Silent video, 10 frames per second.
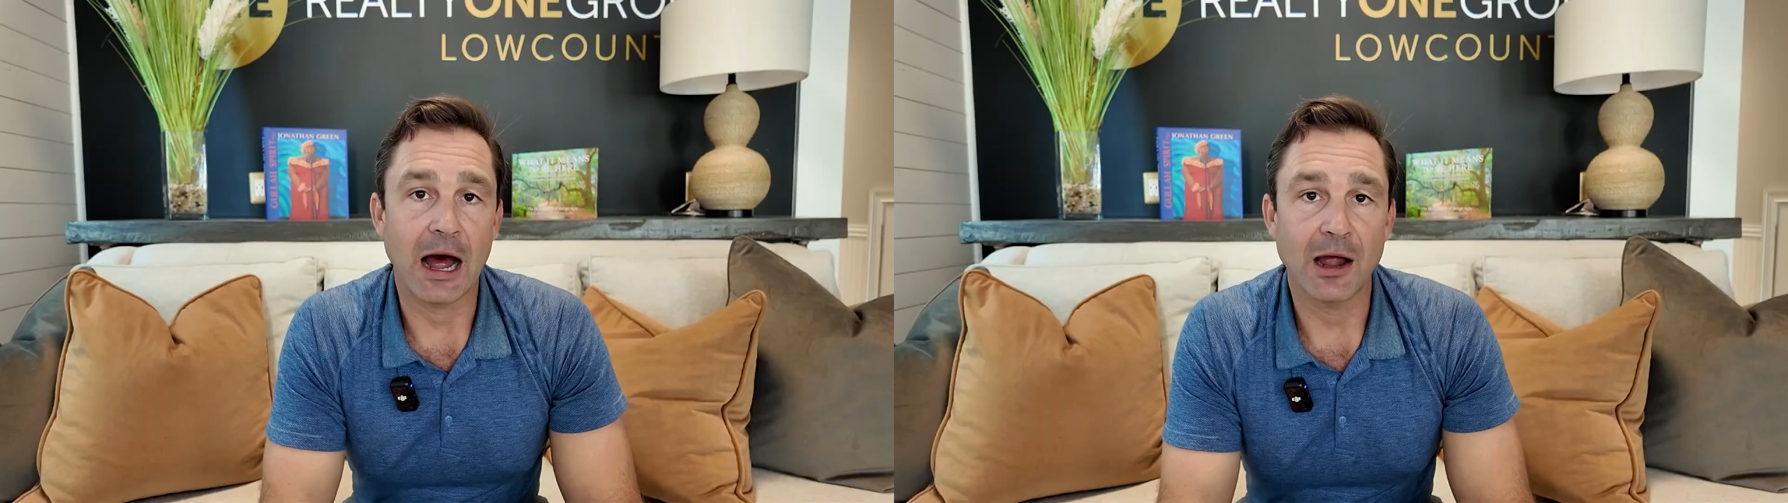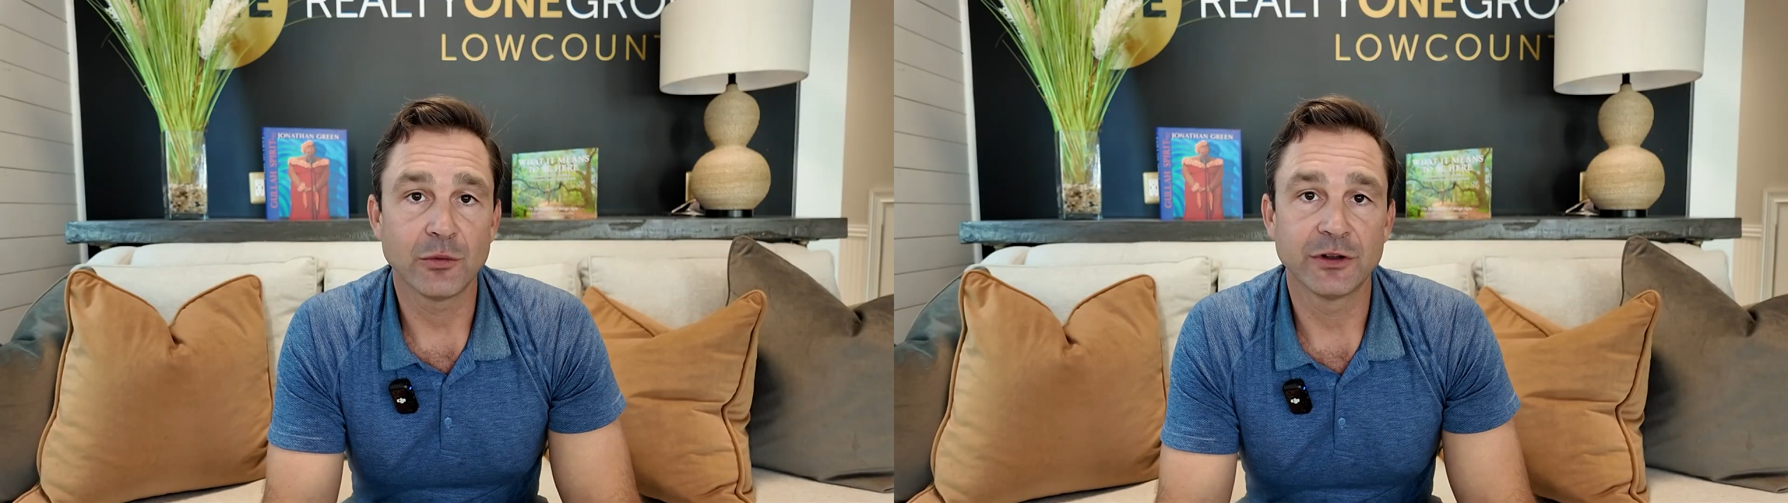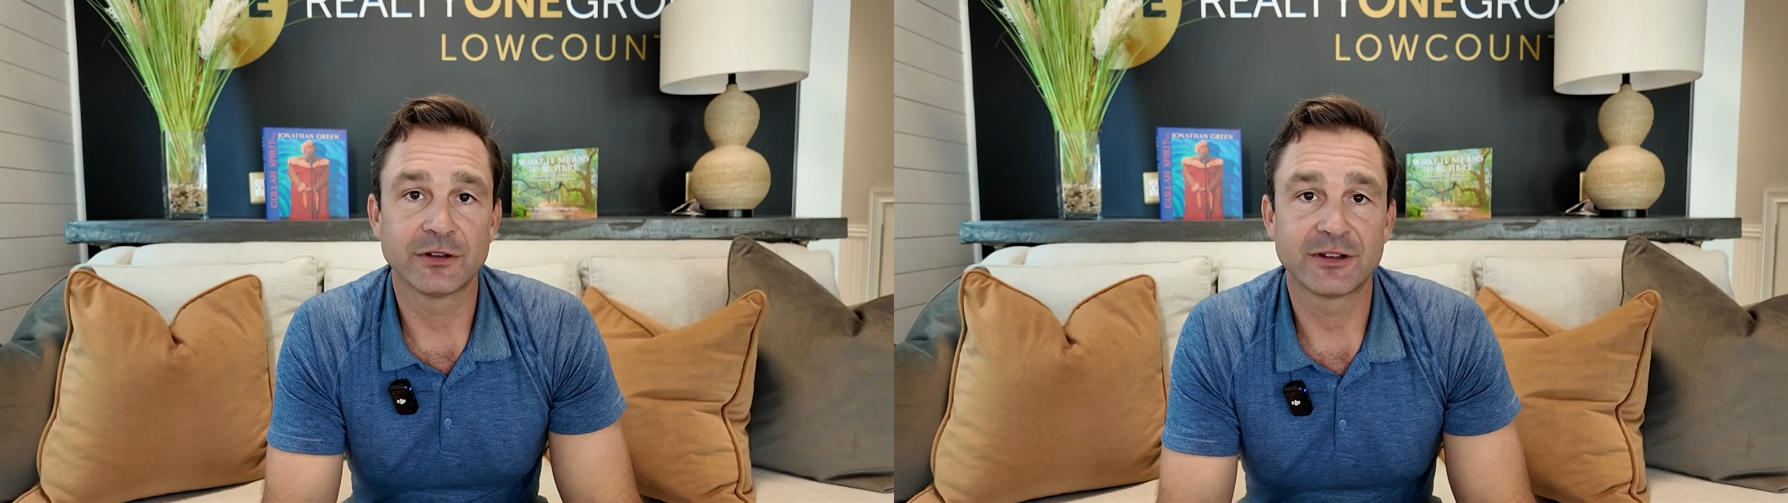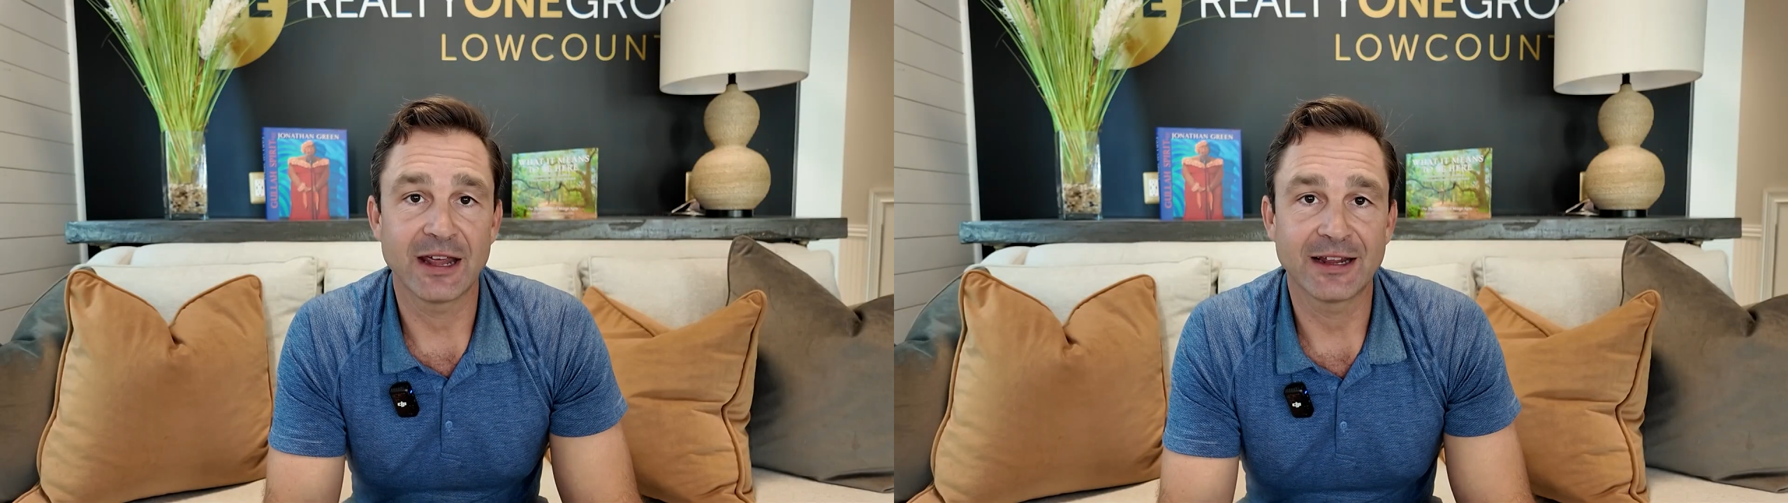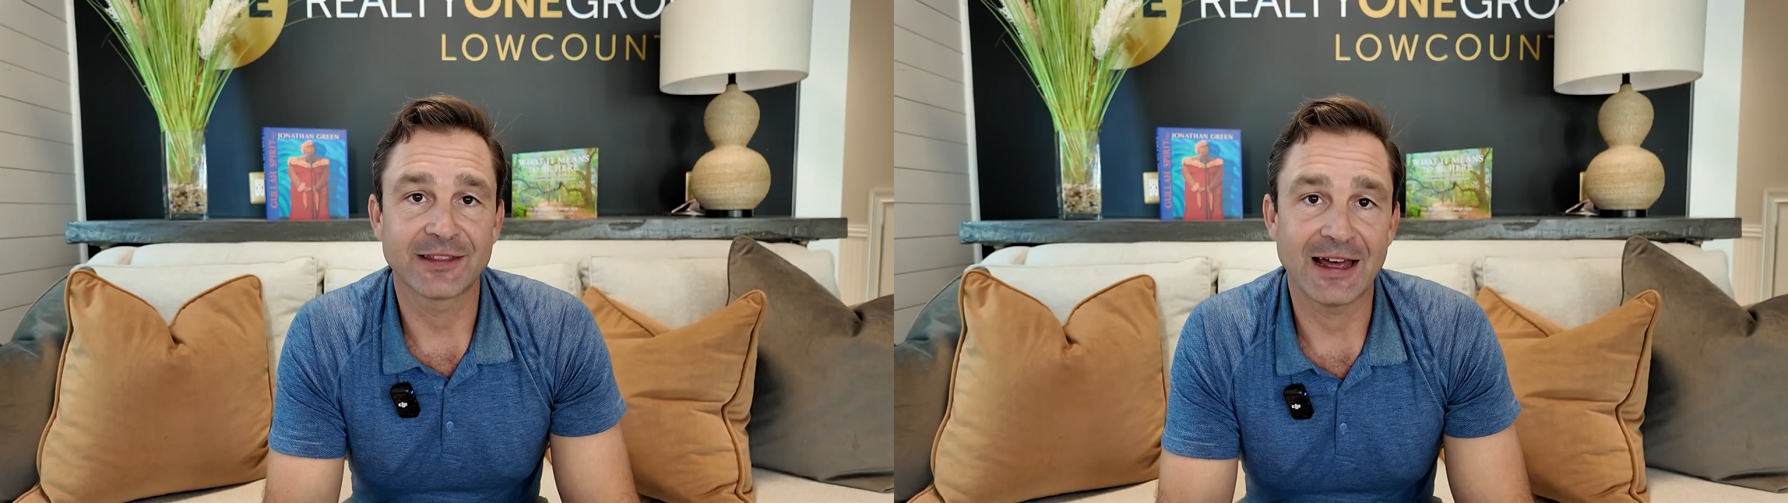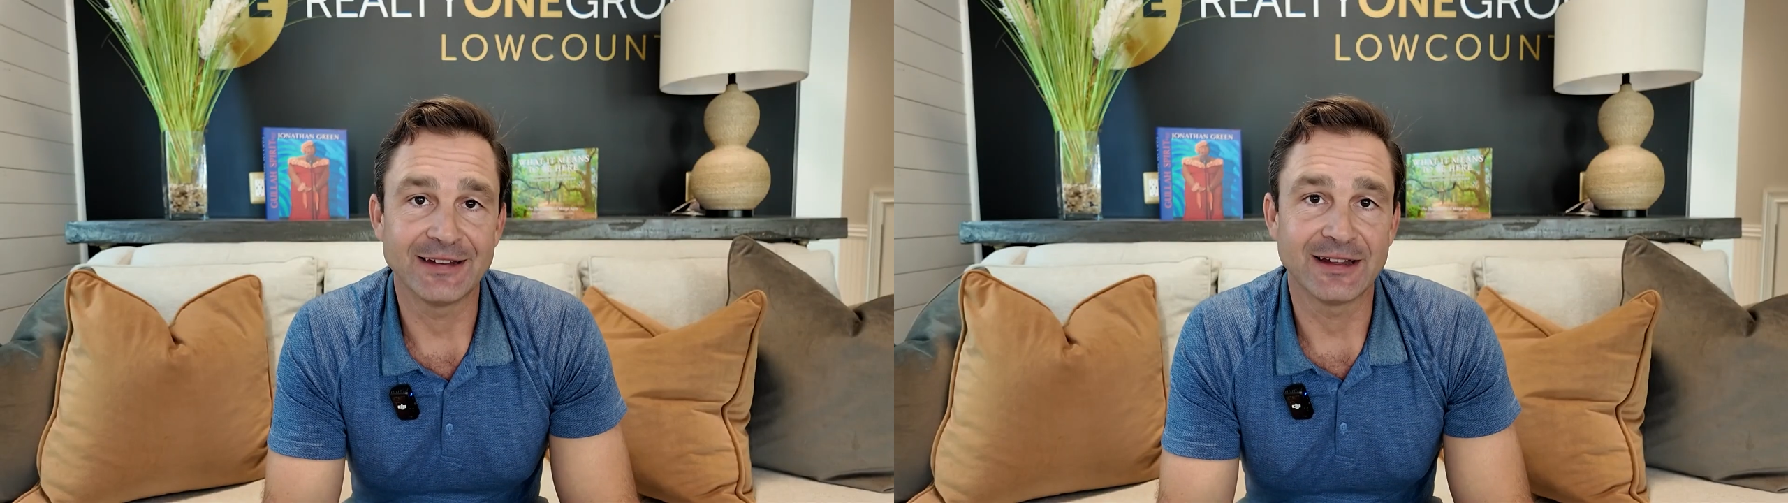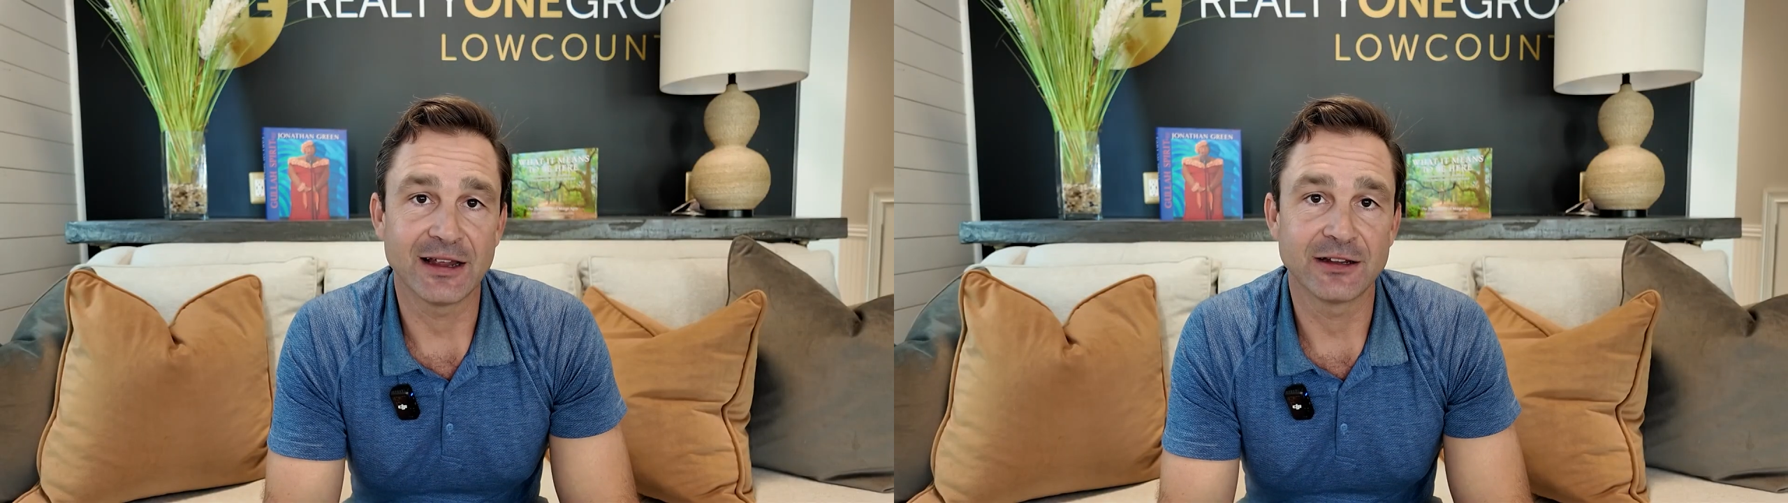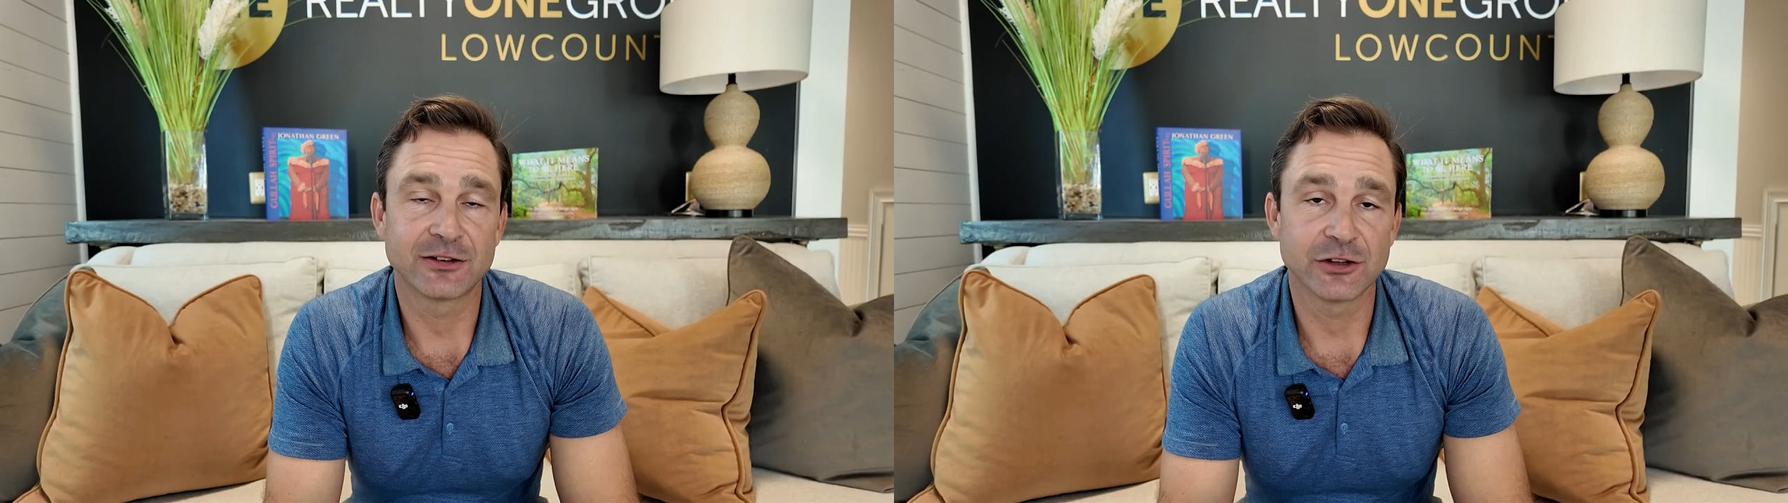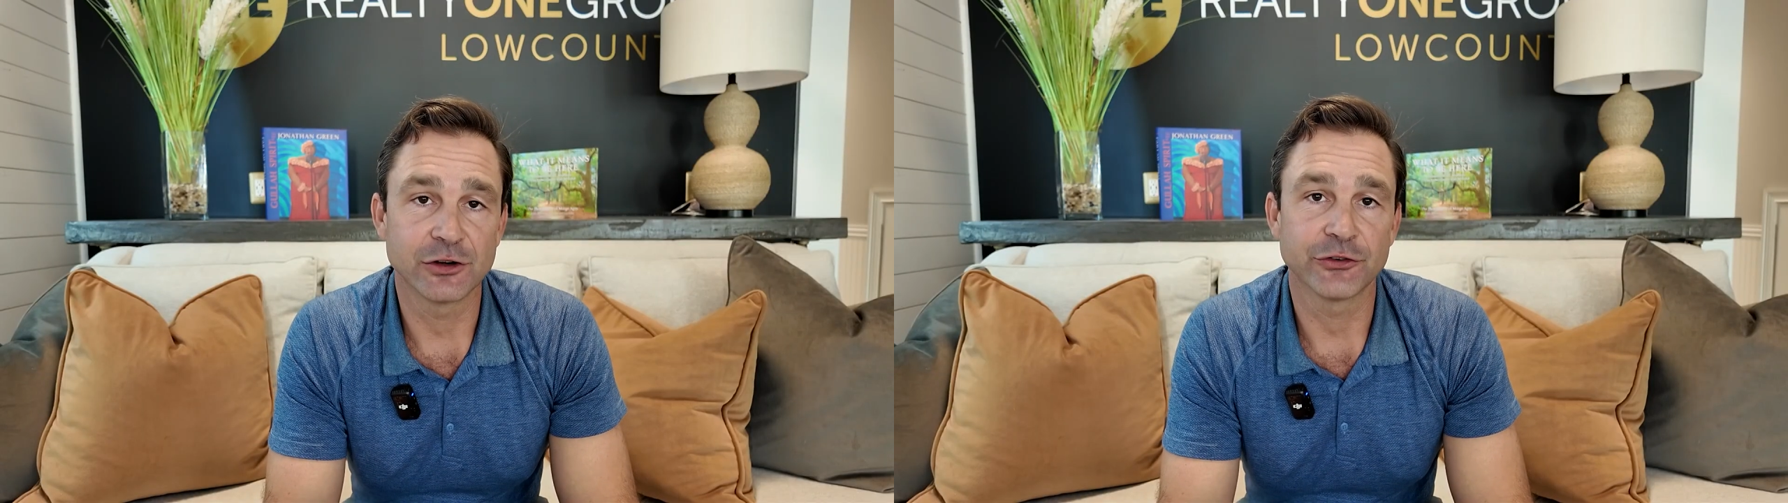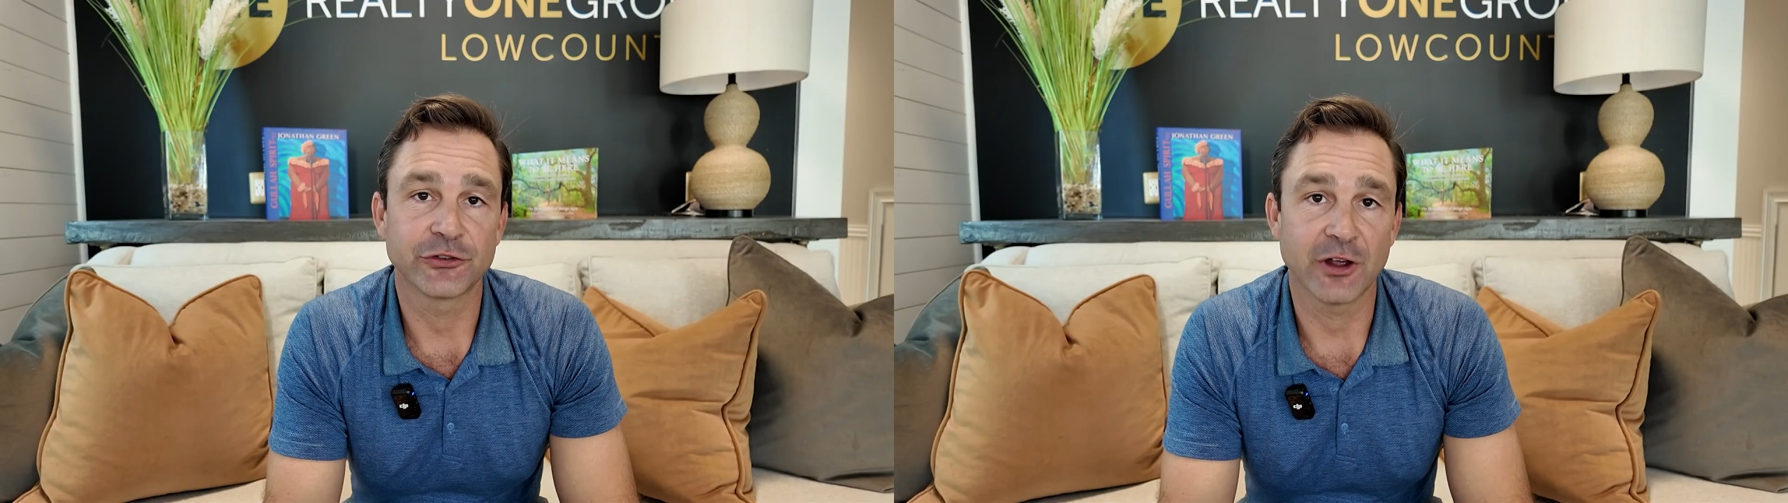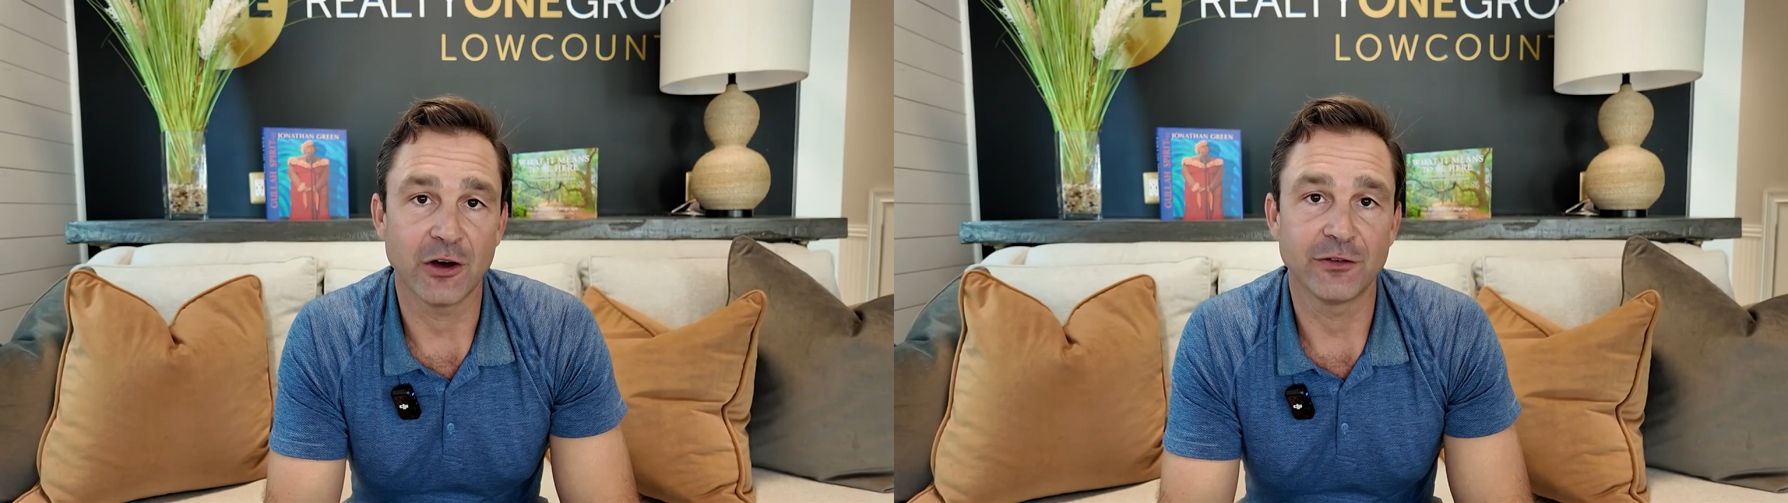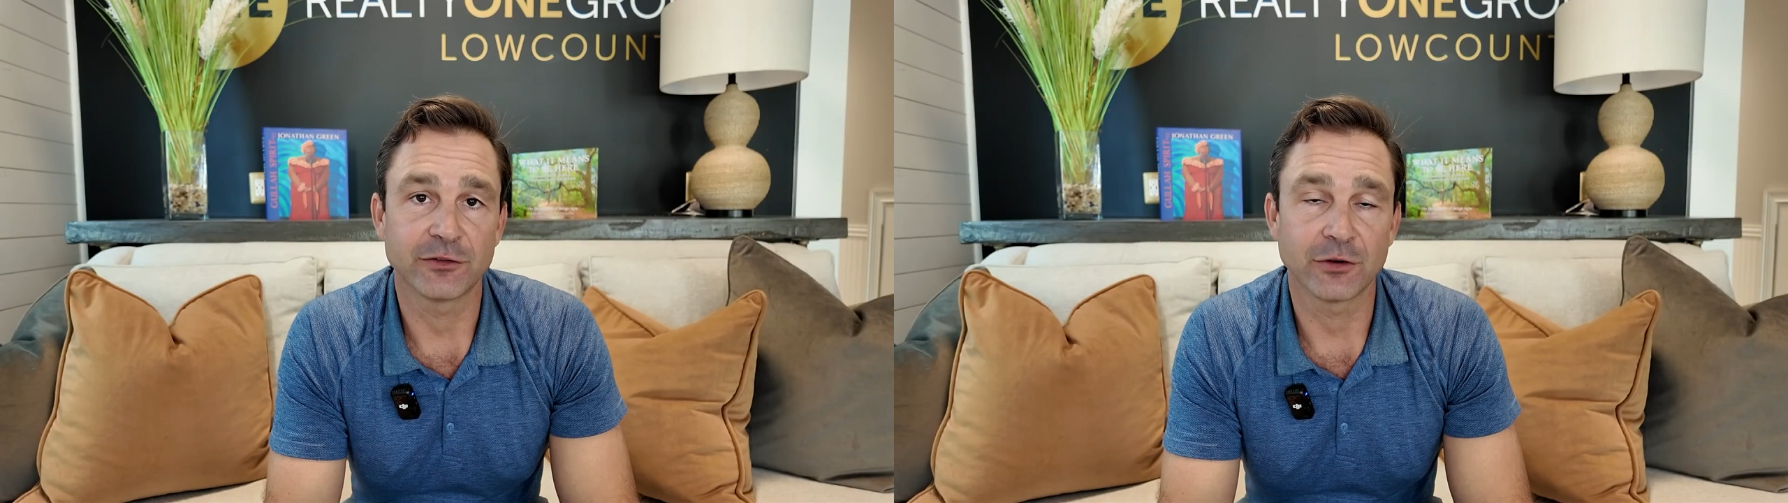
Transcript: I would take that day to yourself,